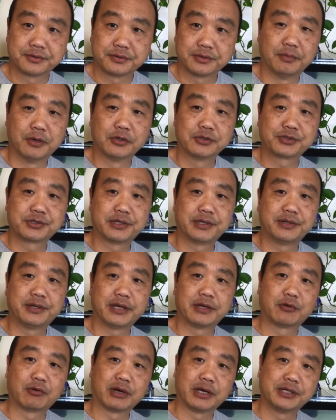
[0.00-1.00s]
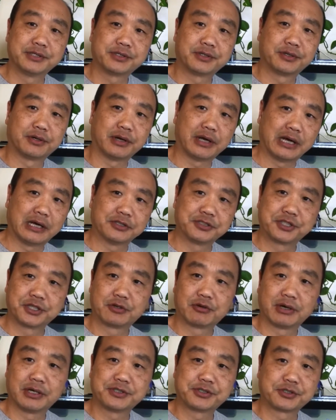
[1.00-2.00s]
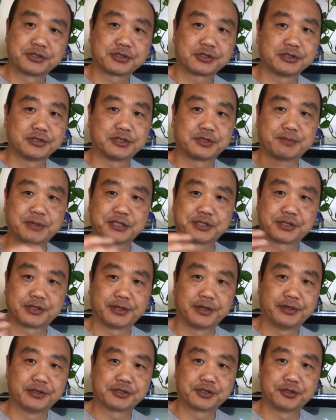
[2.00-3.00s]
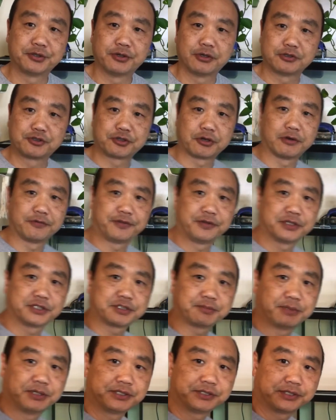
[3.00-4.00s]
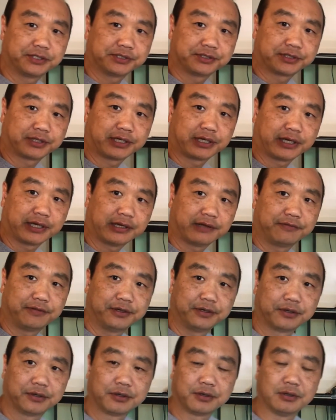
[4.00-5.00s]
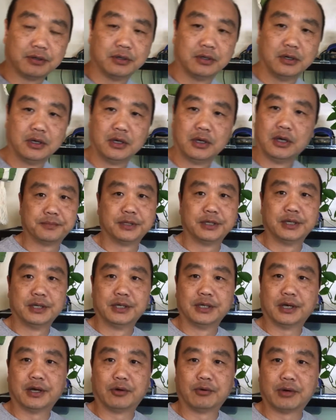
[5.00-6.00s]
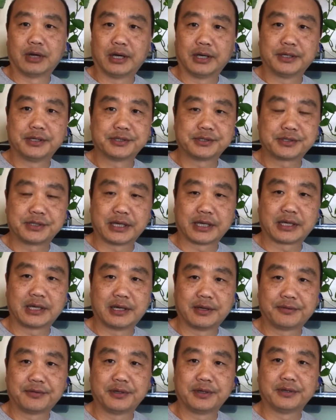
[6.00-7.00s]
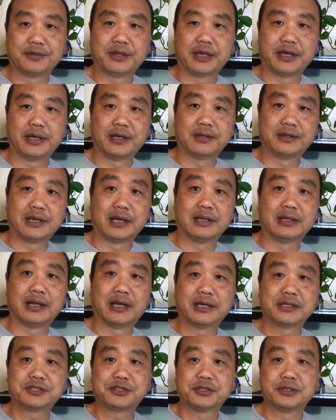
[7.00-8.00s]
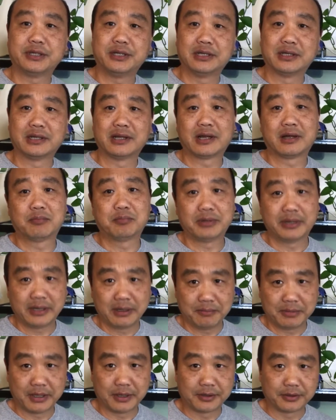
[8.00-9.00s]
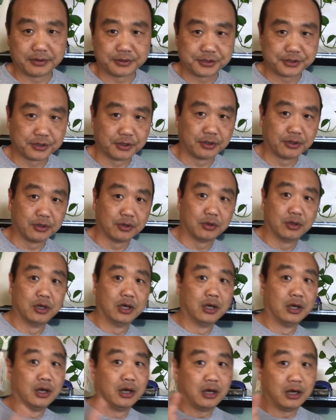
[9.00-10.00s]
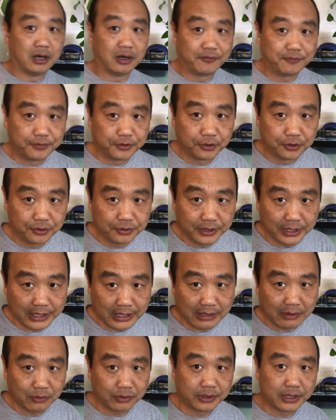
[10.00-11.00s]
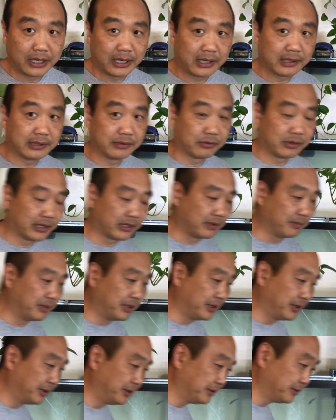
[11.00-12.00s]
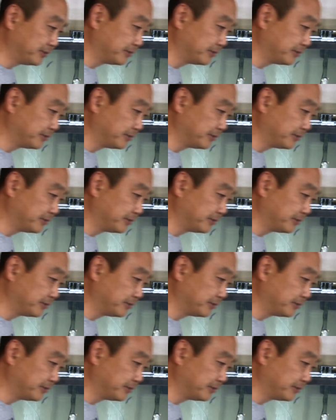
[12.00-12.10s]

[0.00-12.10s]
Mostly they're algae grazers, especially the pseudotropheus species that I have here. Aradas, that kind of thing, they like to eat a lot of plant matter. So food that I would highly recommend